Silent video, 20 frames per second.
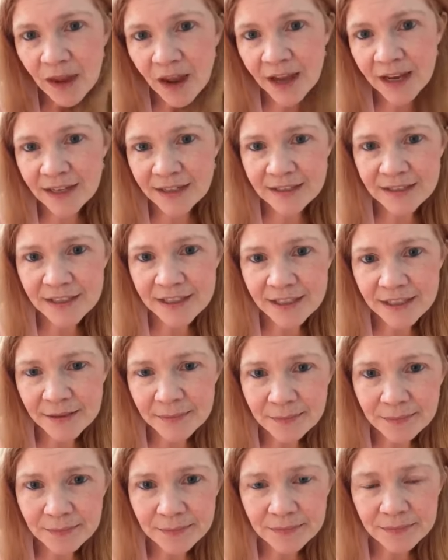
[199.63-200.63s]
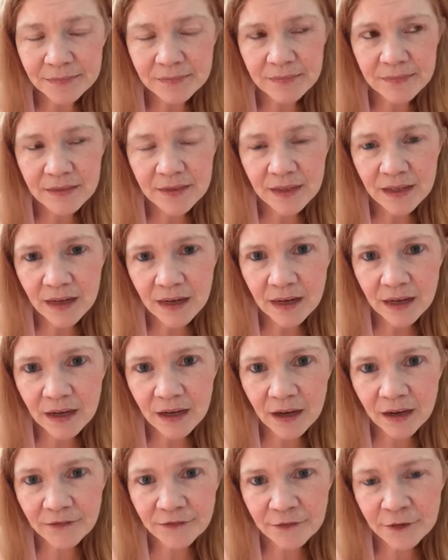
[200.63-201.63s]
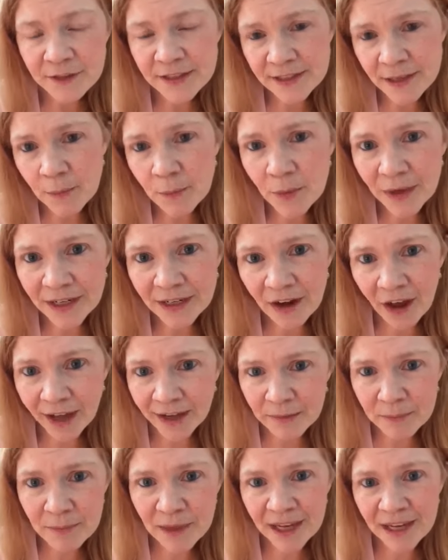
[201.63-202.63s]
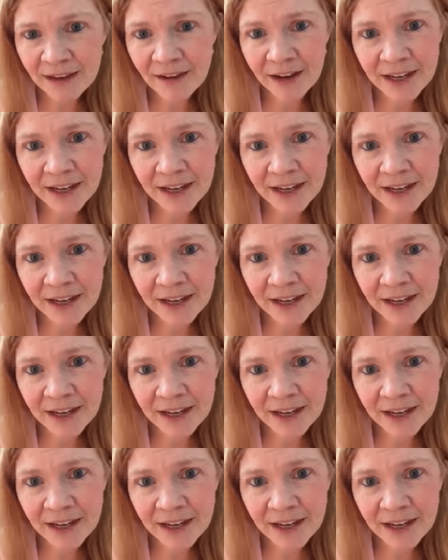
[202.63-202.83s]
And for someone like me,